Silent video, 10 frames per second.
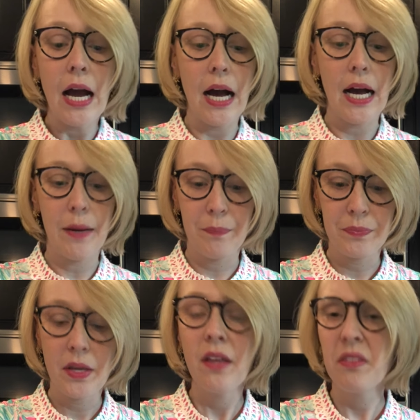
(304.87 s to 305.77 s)

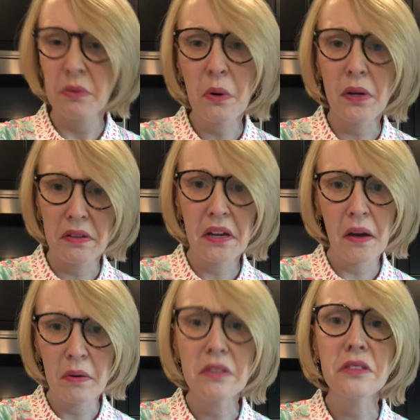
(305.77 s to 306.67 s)
Throwing on the
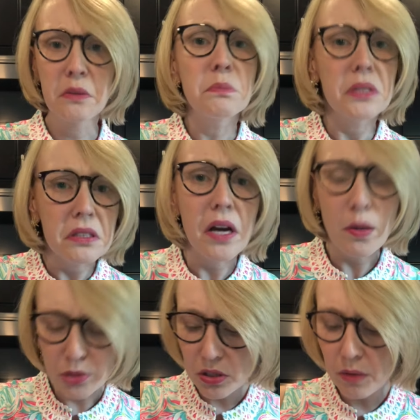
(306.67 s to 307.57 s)
counter, it's completely
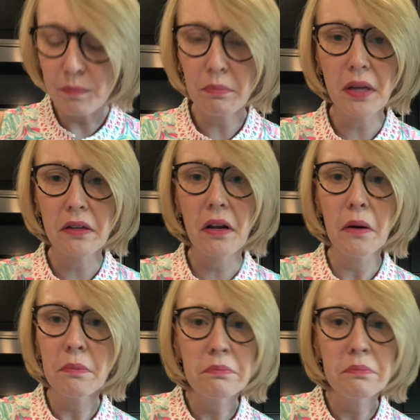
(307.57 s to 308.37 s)
optional, but you know,